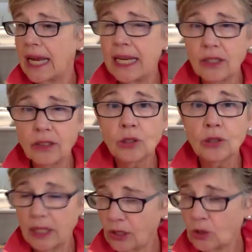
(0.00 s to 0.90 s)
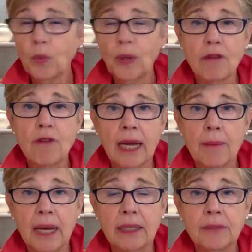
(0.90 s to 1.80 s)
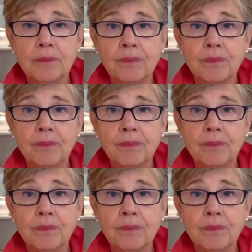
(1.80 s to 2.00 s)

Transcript: here's here's what I recommend.